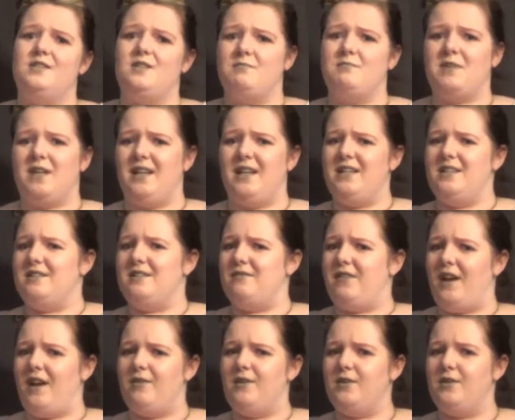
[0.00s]
some kind of
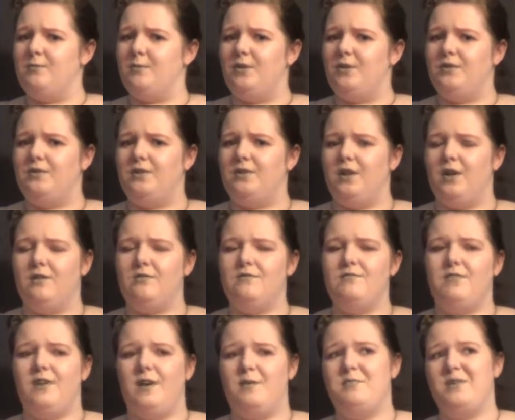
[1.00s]
herringbone cotton
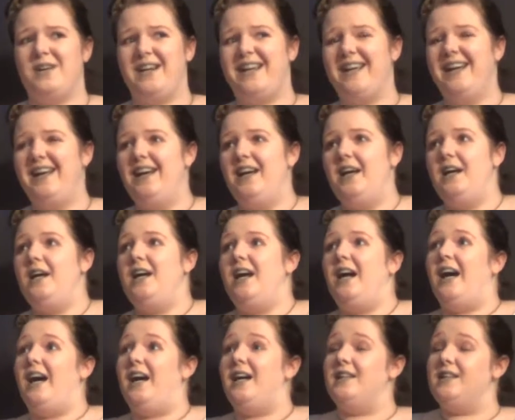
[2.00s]
fabric,
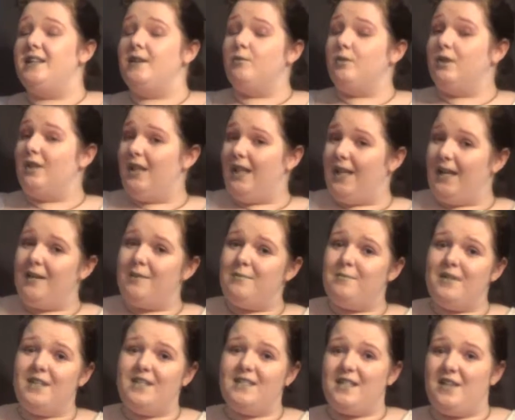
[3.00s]
and they will
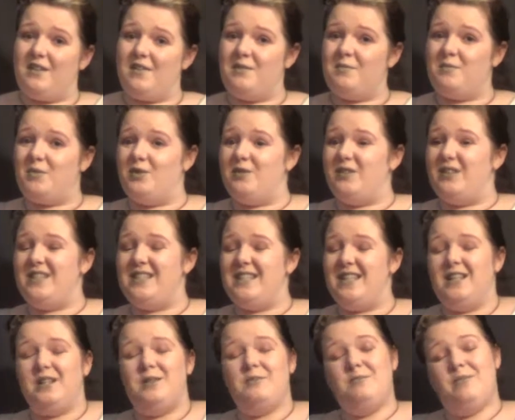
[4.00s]
claim it's herringbone
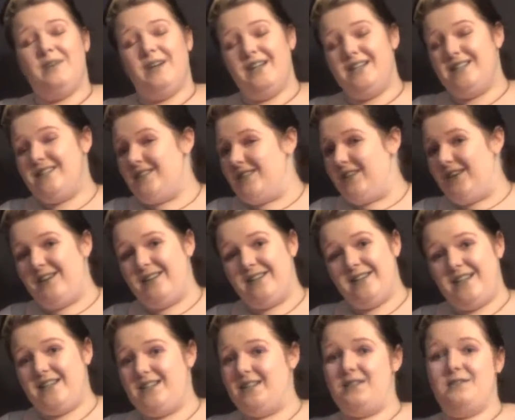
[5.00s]
coutil, but it's
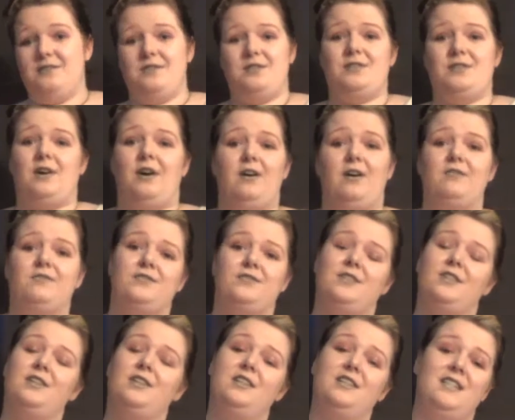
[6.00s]
not. It's too soft.
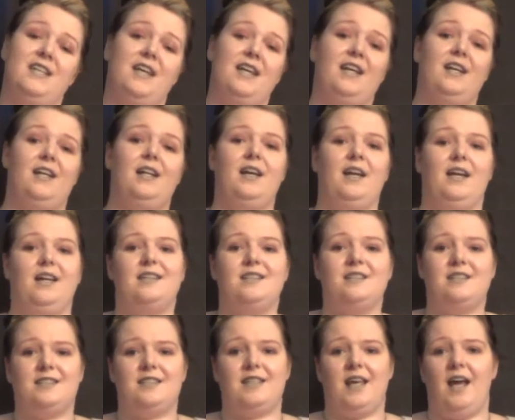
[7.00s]
Coutil
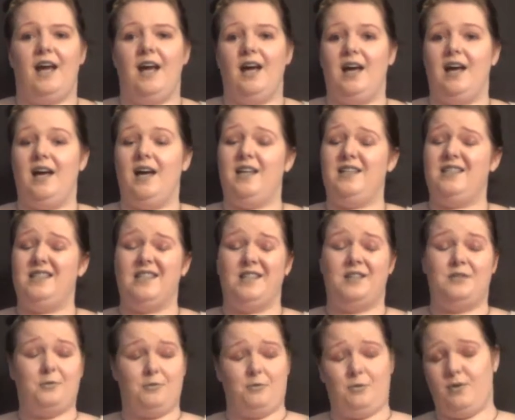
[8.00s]
is it's
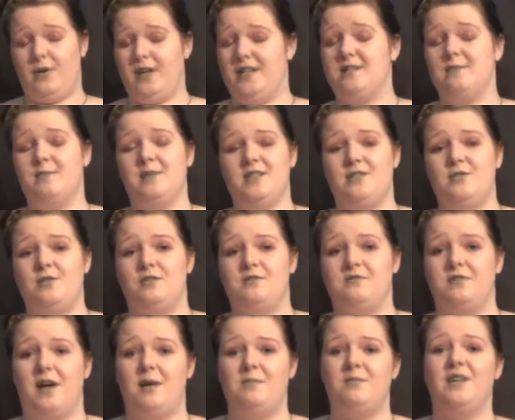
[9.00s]
incredibly strong
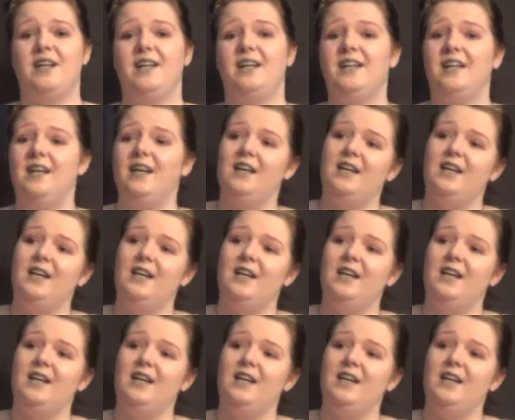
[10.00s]
fabric,